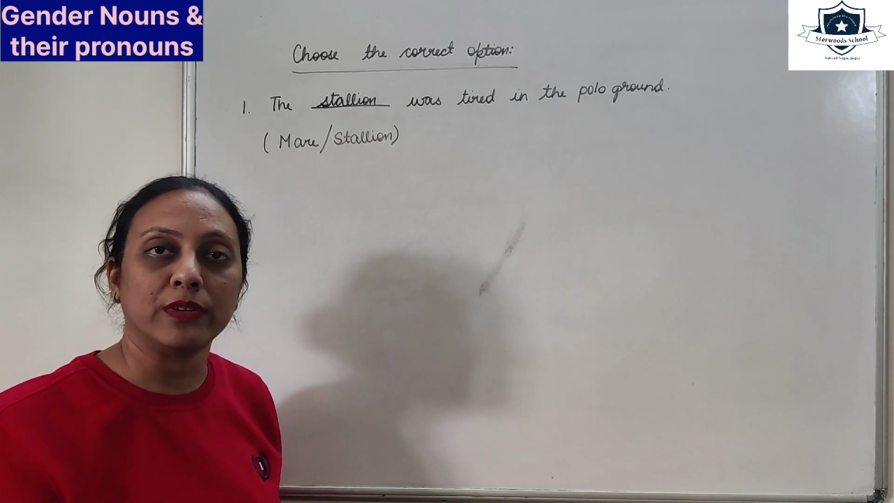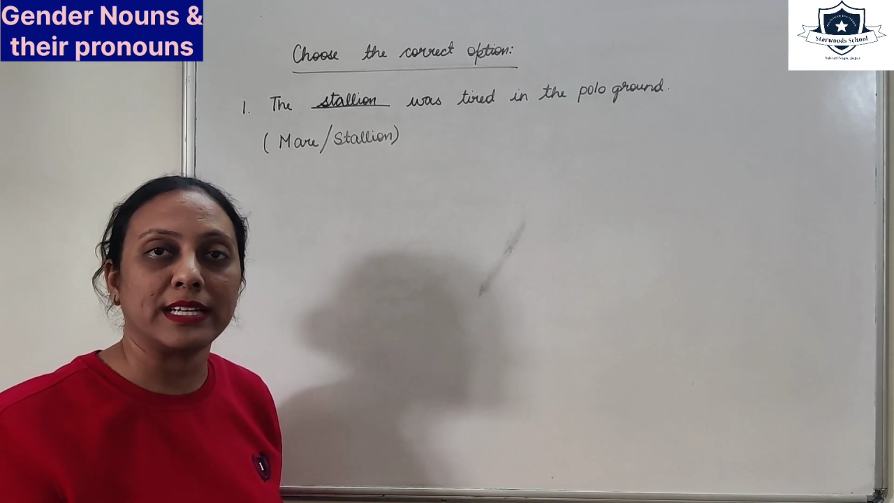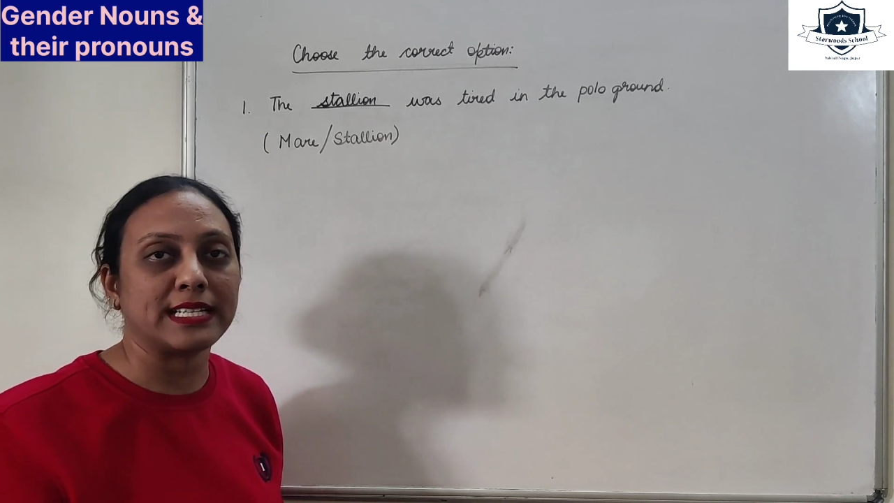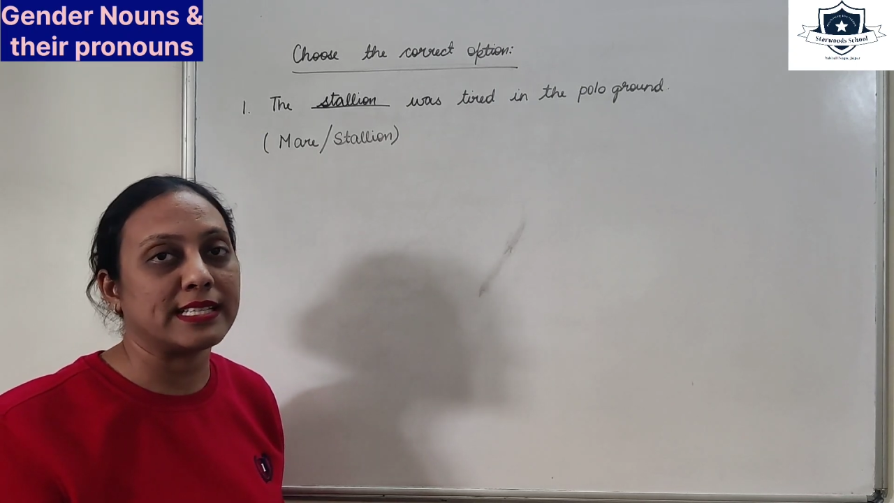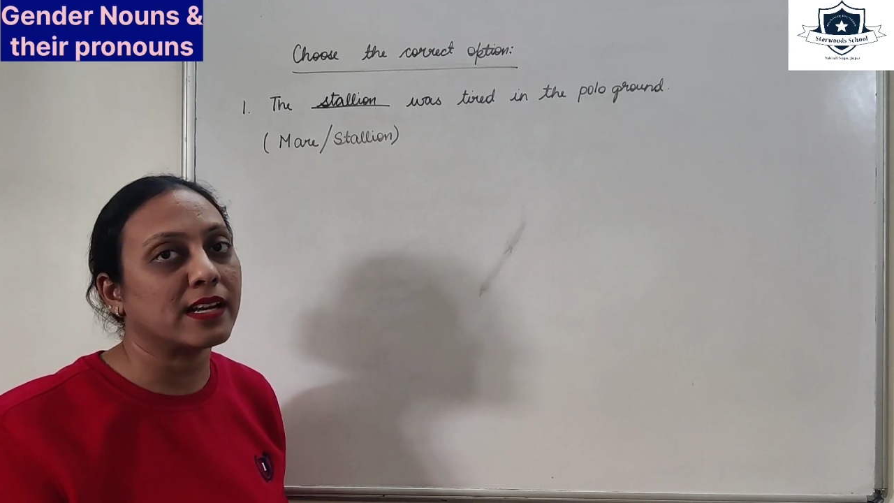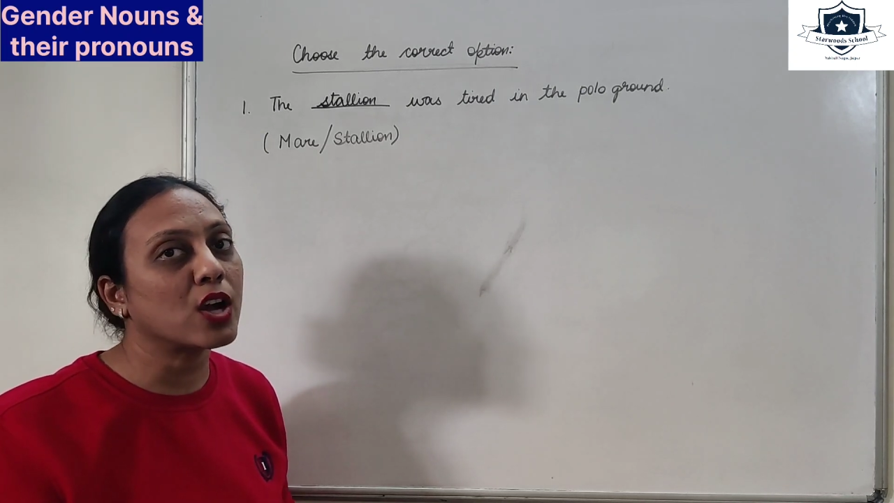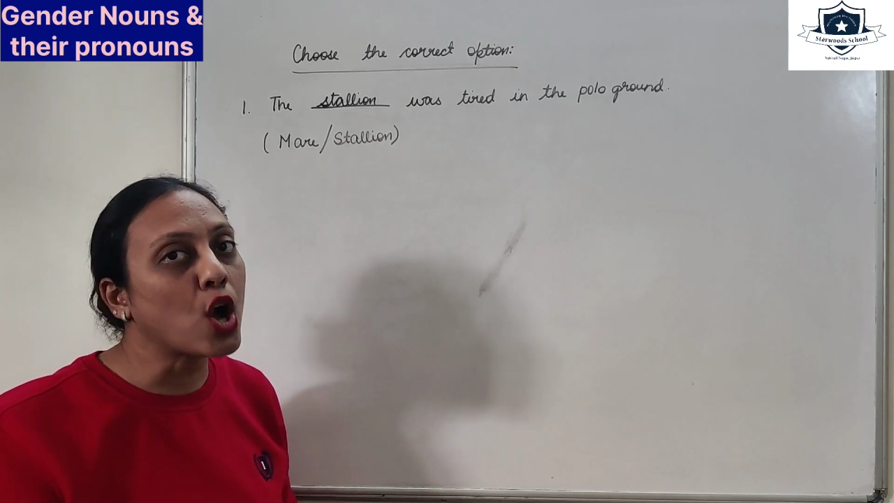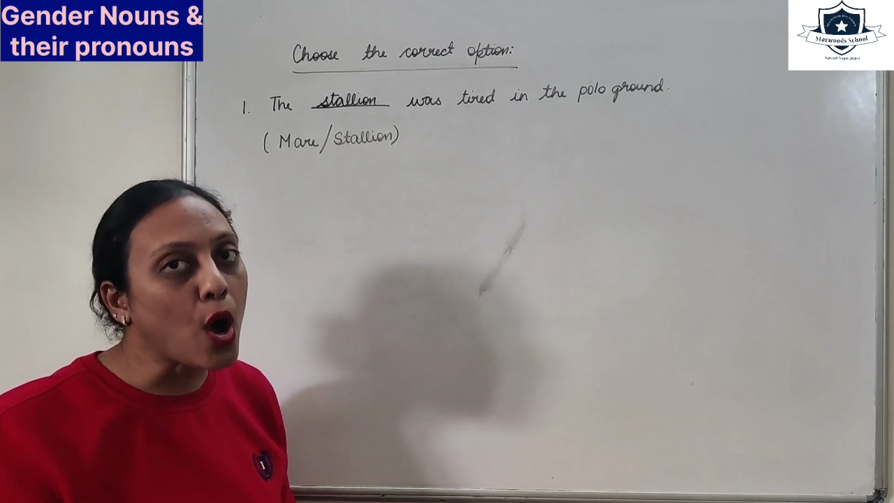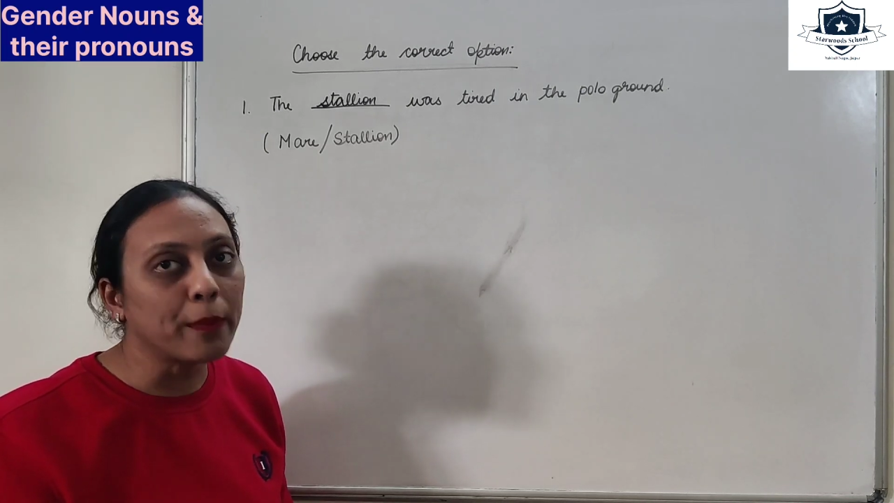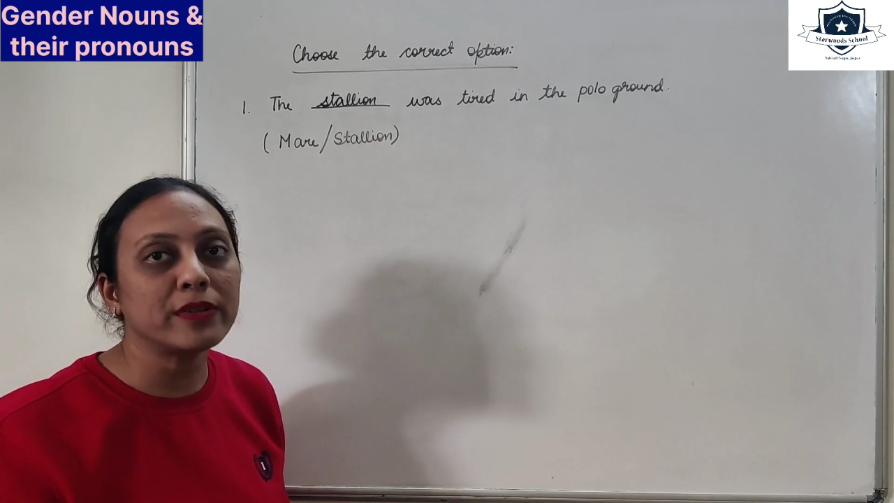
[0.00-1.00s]
It is a
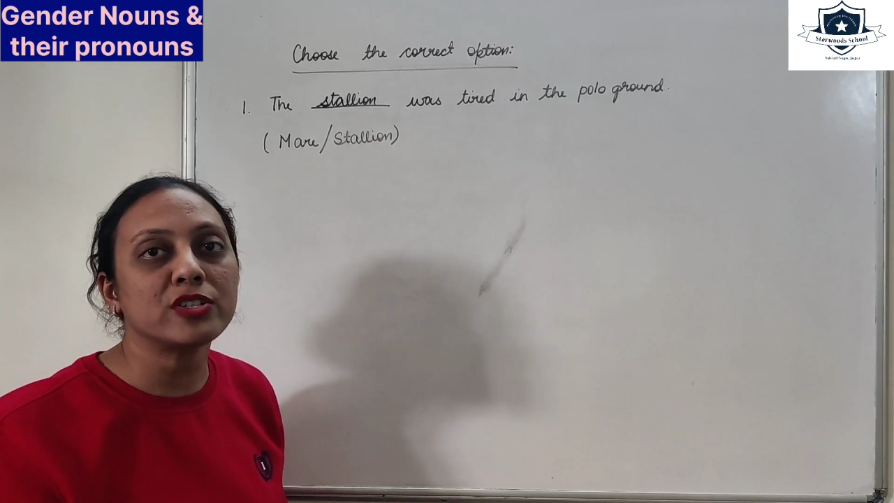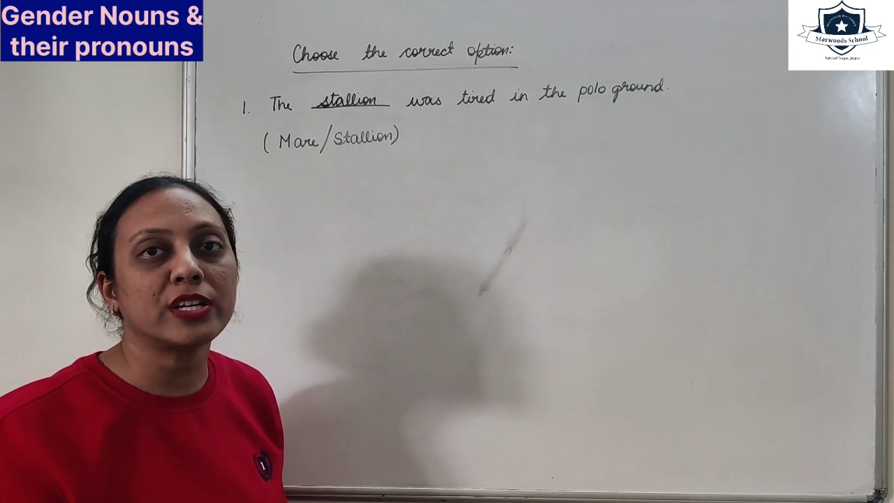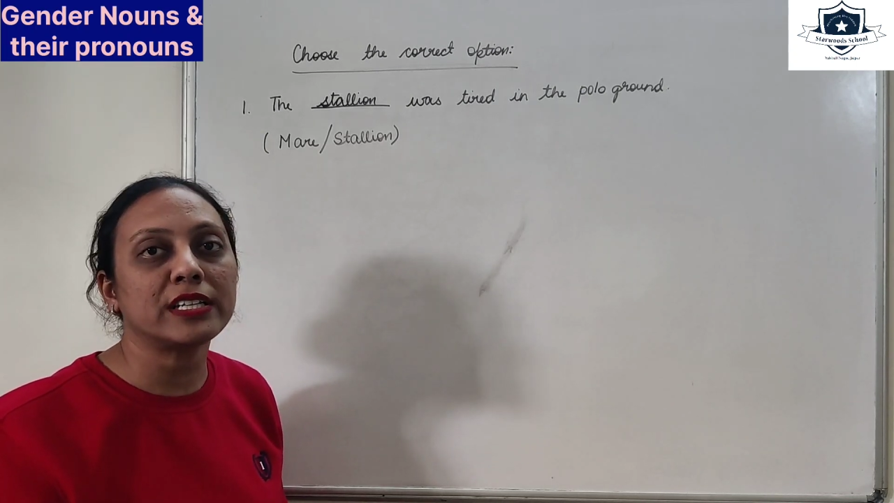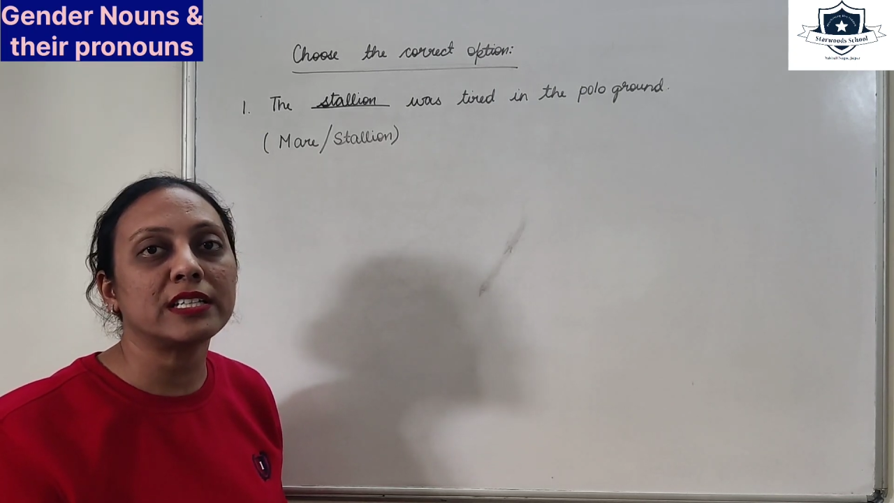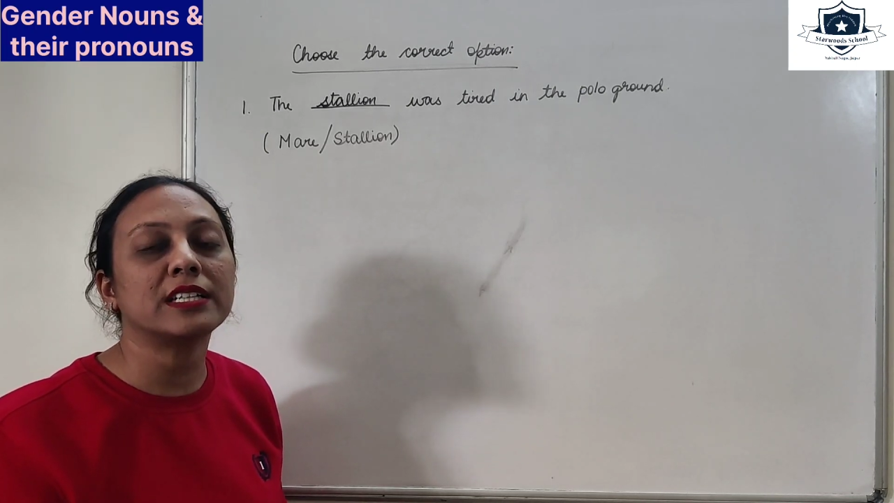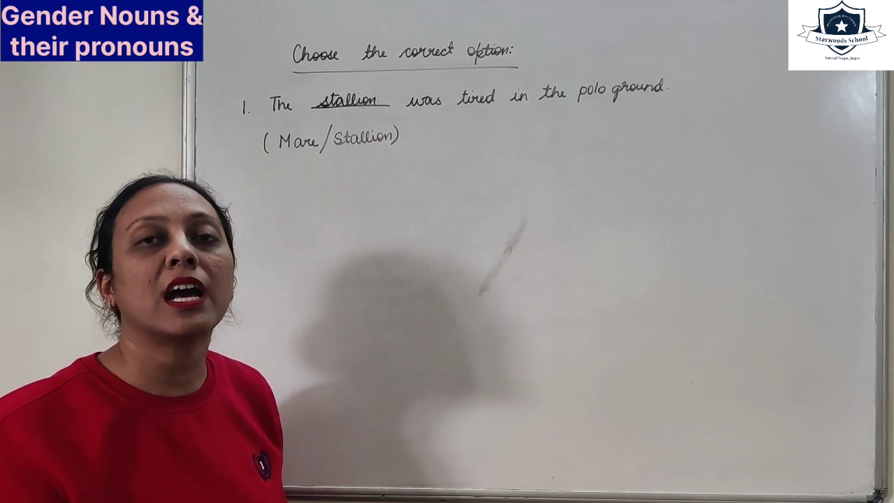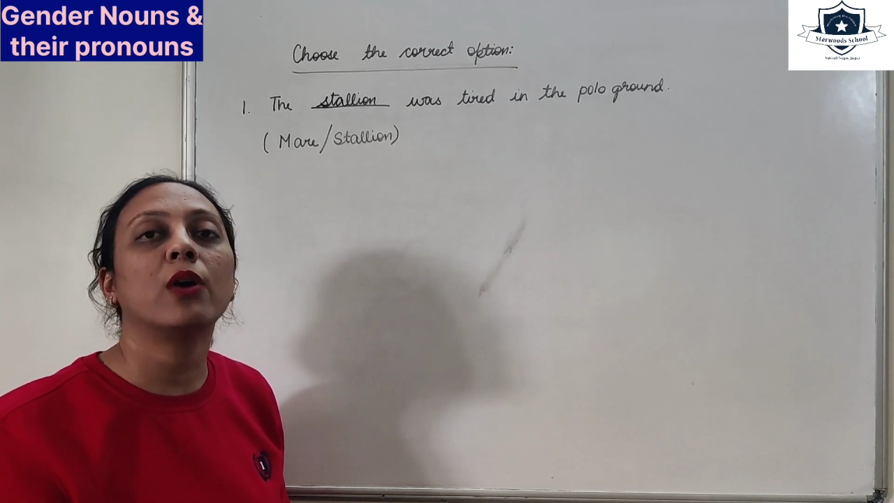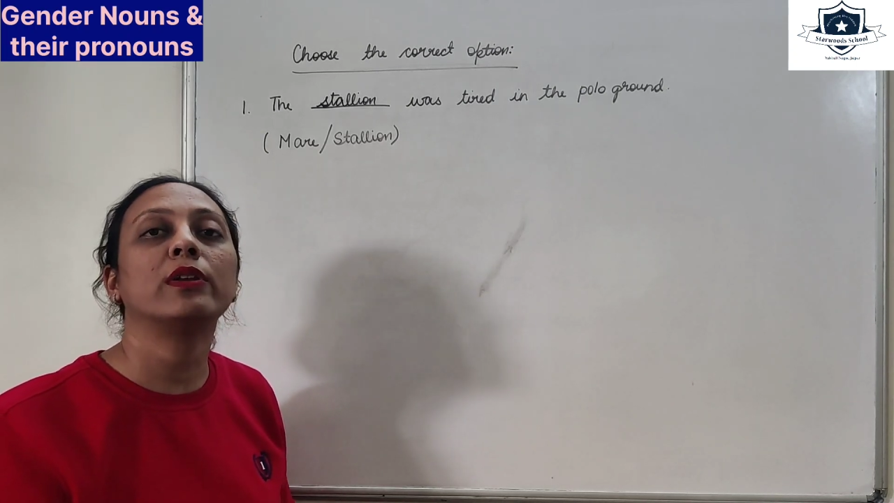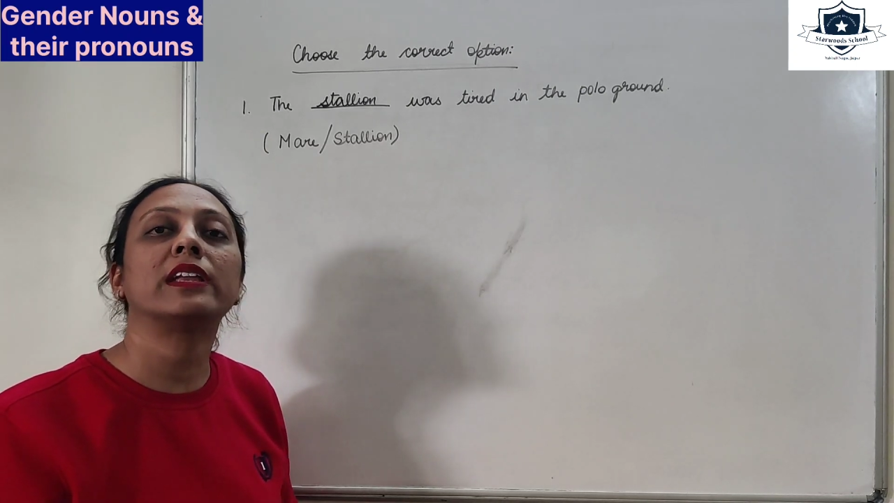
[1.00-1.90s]
common gender noun